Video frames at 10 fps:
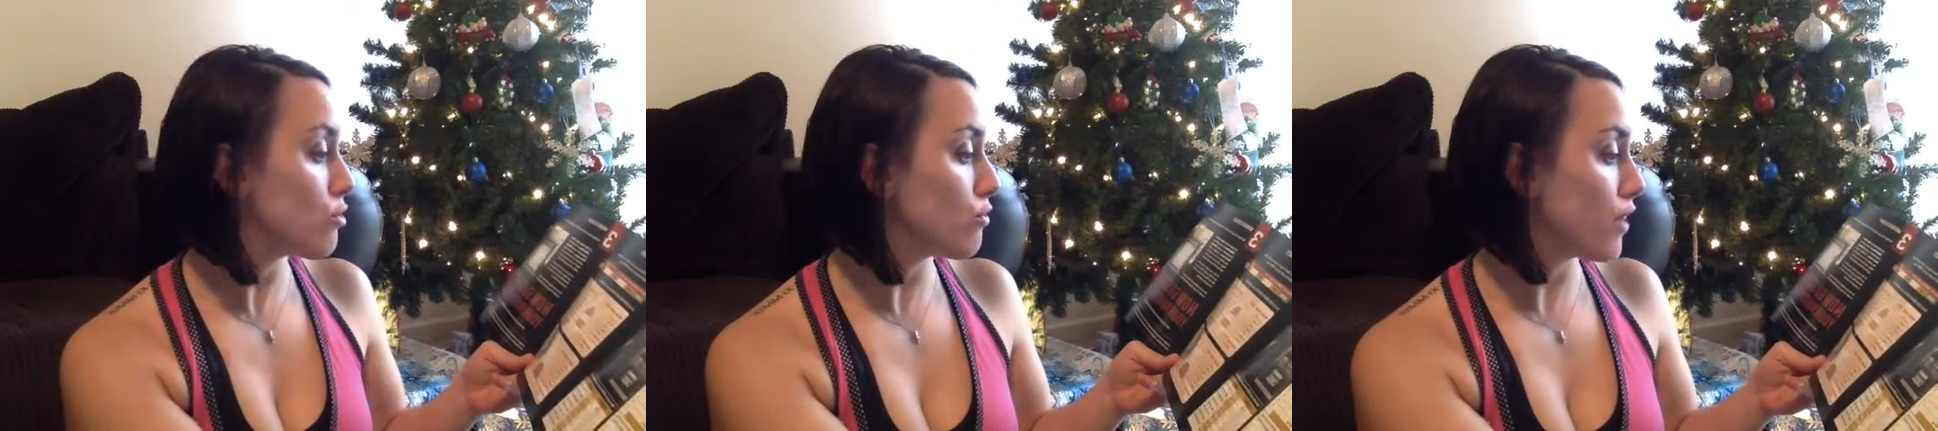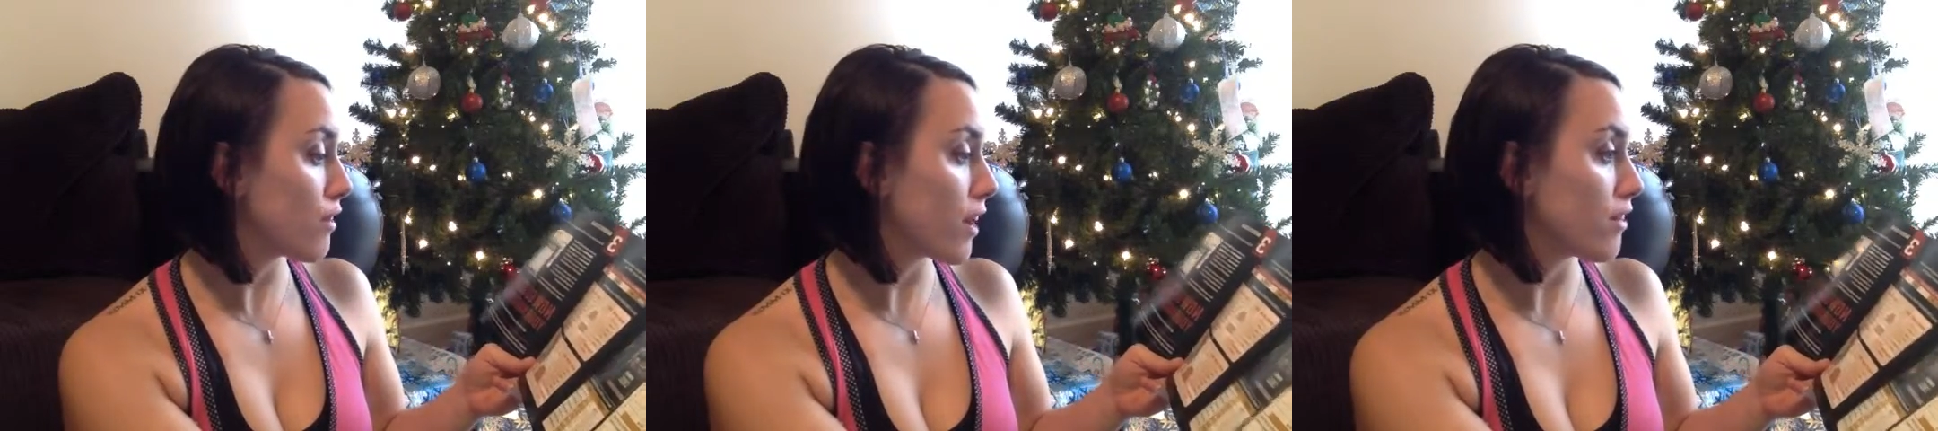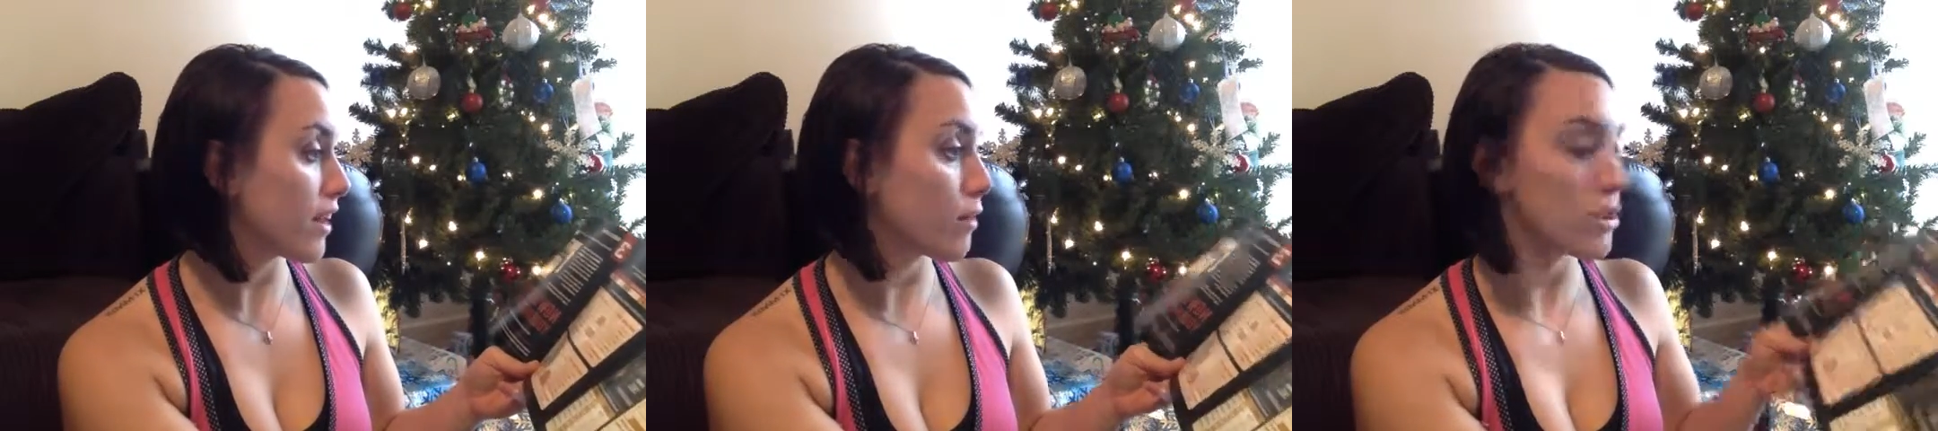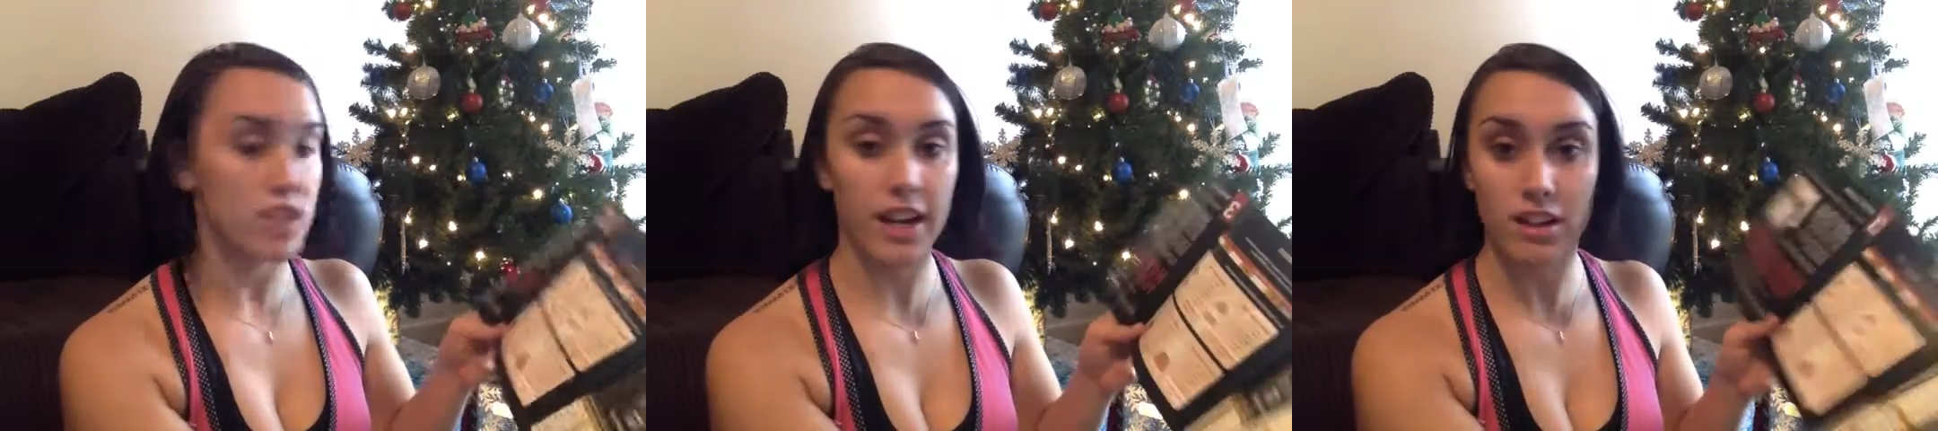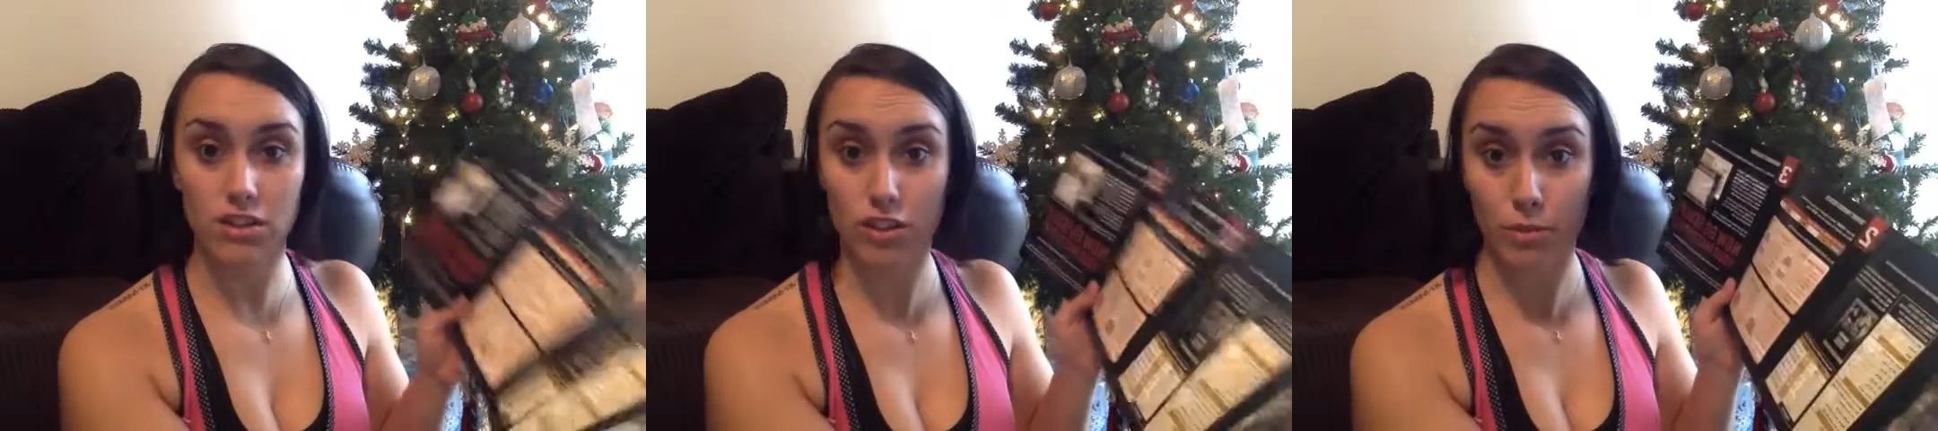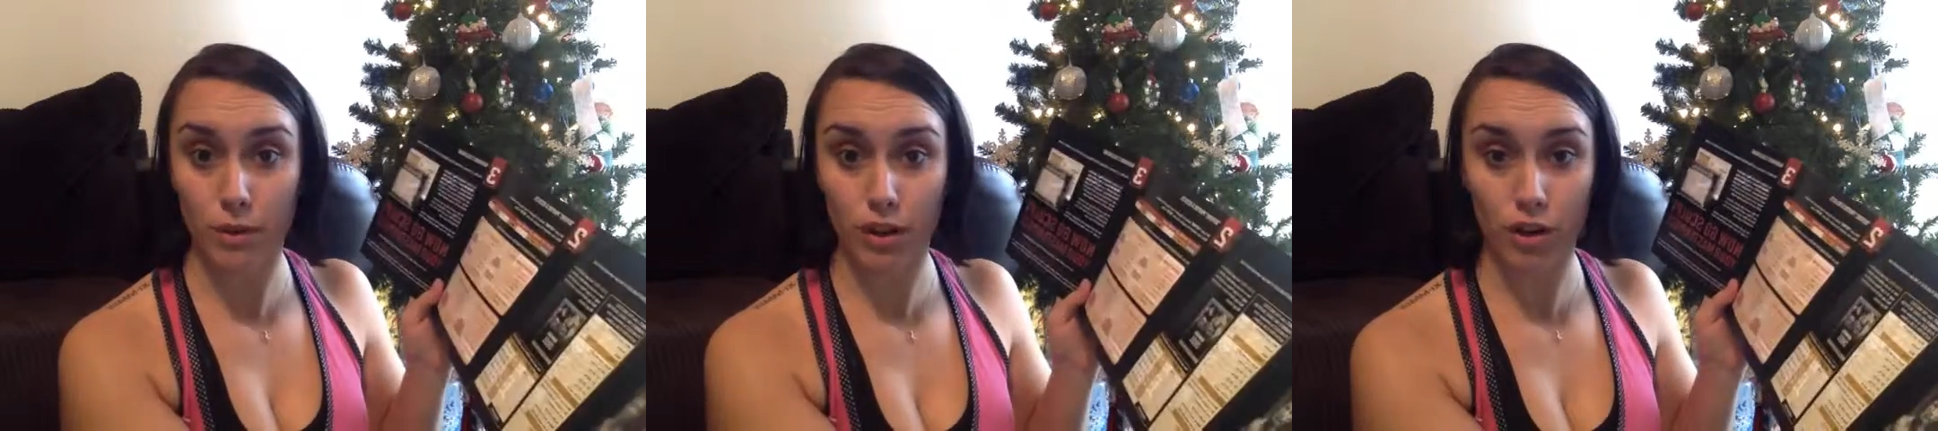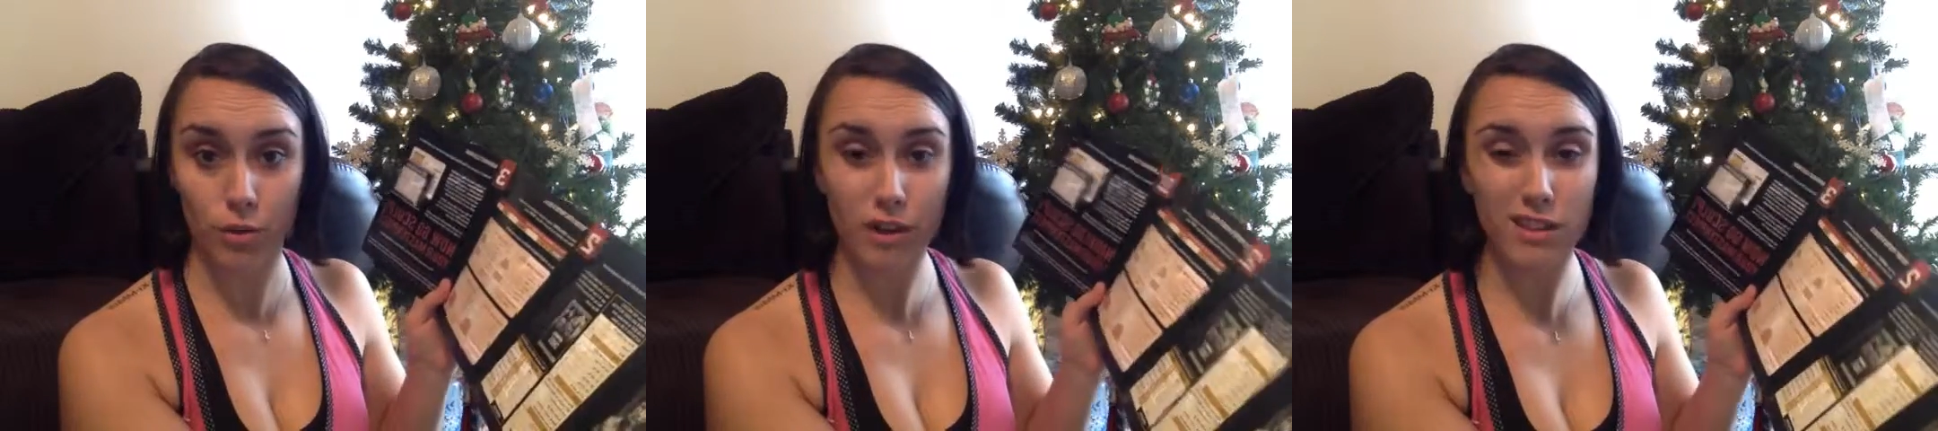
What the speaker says: figure out like which calendar you want to go with.